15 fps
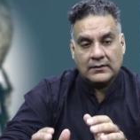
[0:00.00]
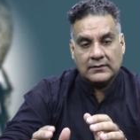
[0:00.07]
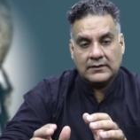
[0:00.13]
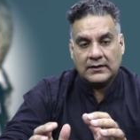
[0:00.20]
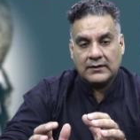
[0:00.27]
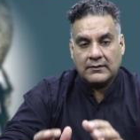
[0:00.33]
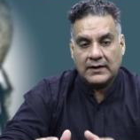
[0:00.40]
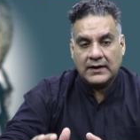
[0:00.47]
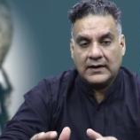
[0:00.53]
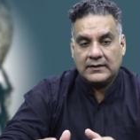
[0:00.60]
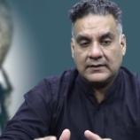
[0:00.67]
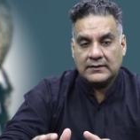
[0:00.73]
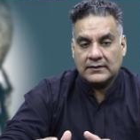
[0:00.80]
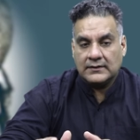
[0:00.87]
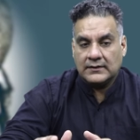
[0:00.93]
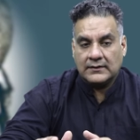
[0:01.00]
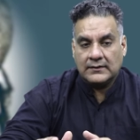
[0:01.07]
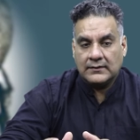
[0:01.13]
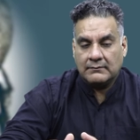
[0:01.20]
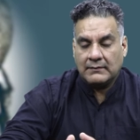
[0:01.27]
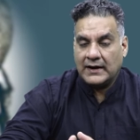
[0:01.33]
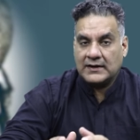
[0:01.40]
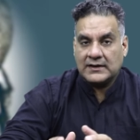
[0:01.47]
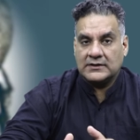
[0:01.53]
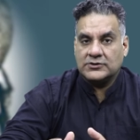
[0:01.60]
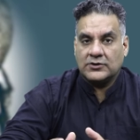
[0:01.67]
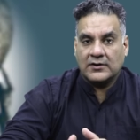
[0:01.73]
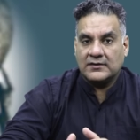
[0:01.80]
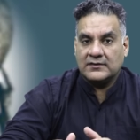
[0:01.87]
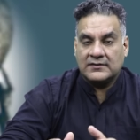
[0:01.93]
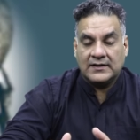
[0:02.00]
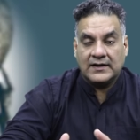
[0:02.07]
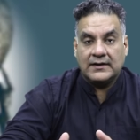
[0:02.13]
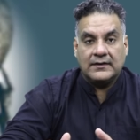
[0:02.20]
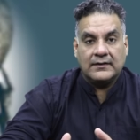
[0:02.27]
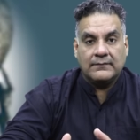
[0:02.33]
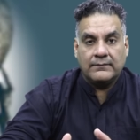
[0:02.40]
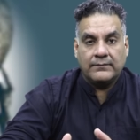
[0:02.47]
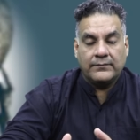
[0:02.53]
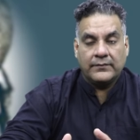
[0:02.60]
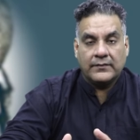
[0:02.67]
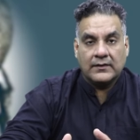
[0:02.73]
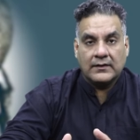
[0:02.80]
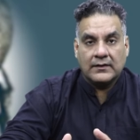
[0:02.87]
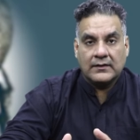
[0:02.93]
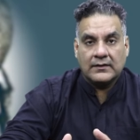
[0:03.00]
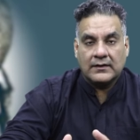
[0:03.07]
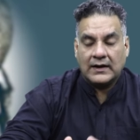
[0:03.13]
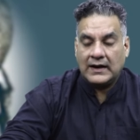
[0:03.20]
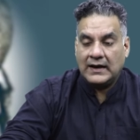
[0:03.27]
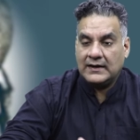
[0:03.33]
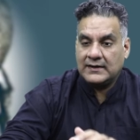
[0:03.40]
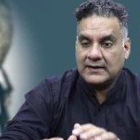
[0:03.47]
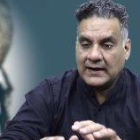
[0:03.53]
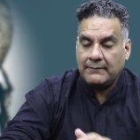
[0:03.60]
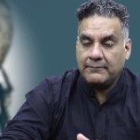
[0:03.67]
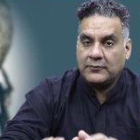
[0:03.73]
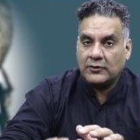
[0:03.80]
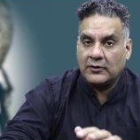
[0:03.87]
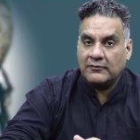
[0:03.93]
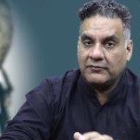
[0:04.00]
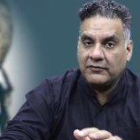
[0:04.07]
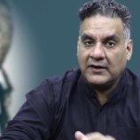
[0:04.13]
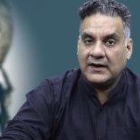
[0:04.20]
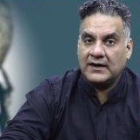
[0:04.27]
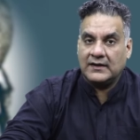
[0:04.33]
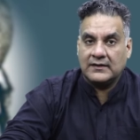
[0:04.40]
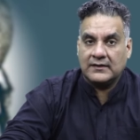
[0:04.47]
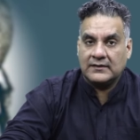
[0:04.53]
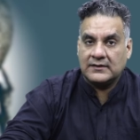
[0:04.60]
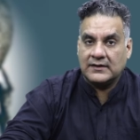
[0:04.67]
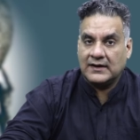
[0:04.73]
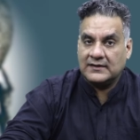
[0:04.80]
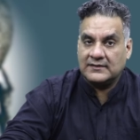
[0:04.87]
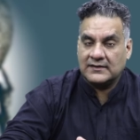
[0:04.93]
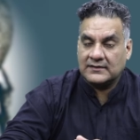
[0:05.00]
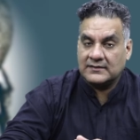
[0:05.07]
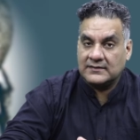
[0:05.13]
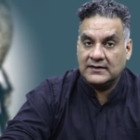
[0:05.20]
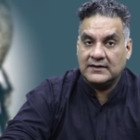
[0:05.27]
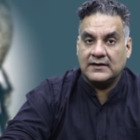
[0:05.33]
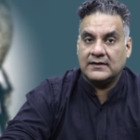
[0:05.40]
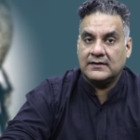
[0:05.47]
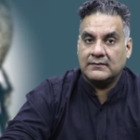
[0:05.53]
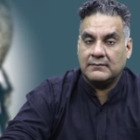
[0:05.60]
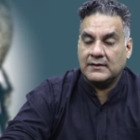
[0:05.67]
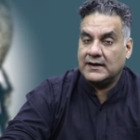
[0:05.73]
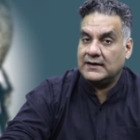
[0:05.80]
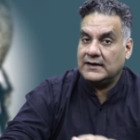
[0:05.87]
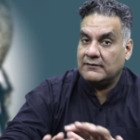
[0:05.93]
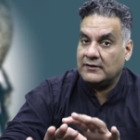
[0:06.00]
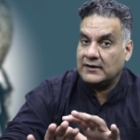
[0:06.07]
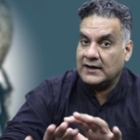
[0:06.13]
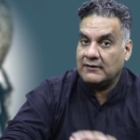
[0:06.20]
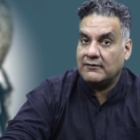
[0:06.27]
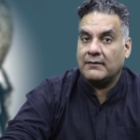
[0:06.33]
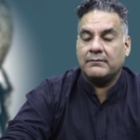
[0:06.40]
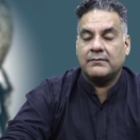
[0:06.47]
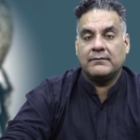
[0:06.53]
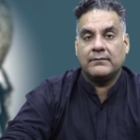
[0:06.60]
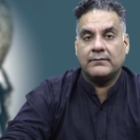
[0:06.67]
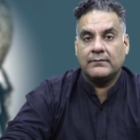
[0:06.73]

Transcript: The great Michael Jordan said, I kept on failing till I succeeded, but I never gave up.